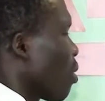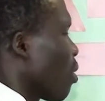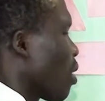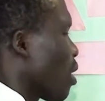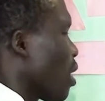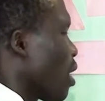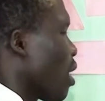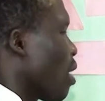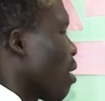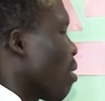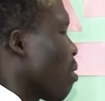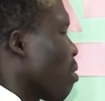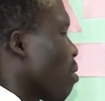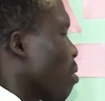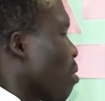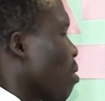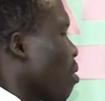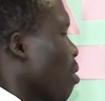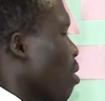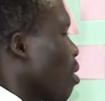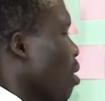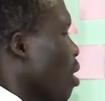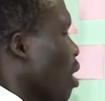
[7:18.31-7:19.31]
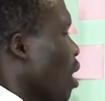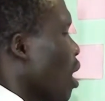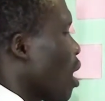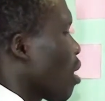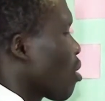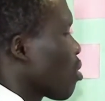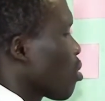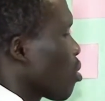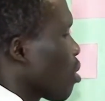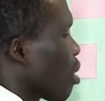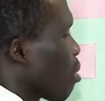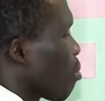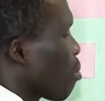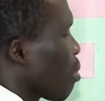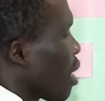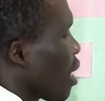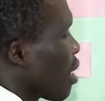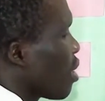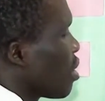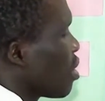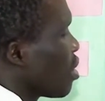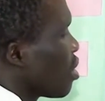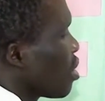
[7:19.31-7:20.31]
Okay, how to
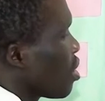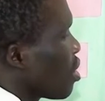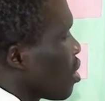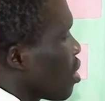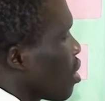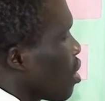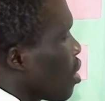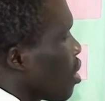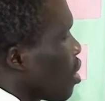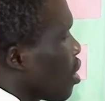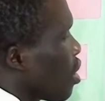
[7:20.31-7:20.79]
apply this.